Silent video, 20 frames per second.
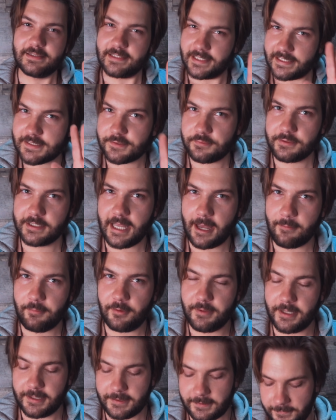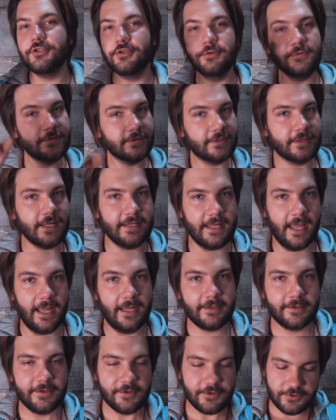let's recap a bit. You took the
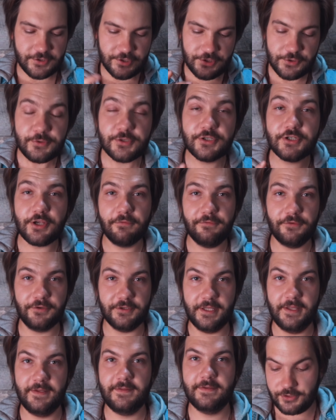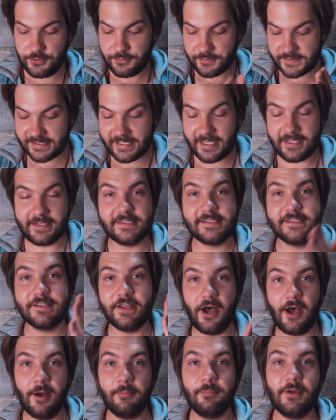deck, you shuffled it, you said
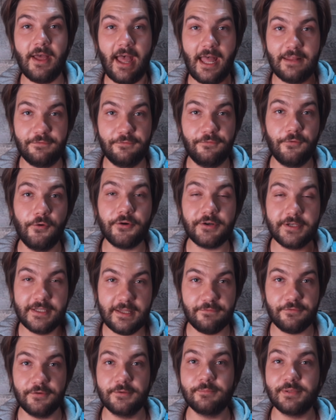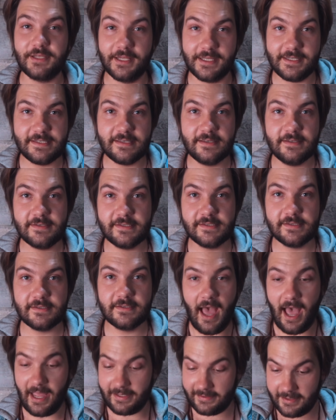stop at 4 different places.
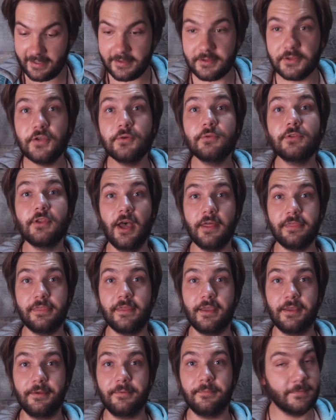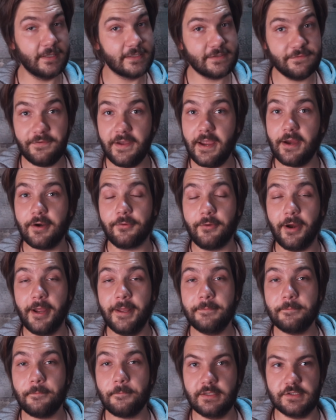I didn't do nothing. It's fair,
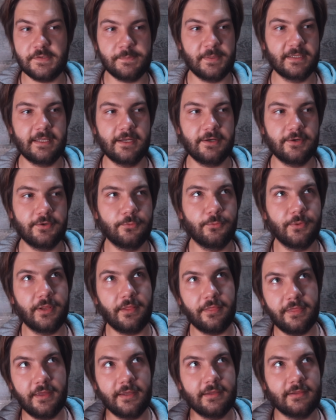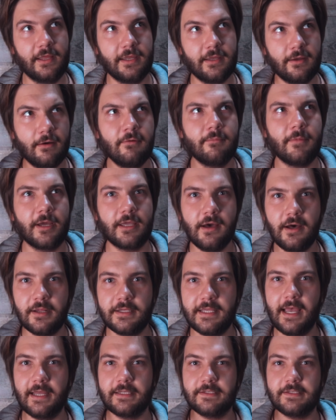right? The spectator will think like, oh my god, yeah,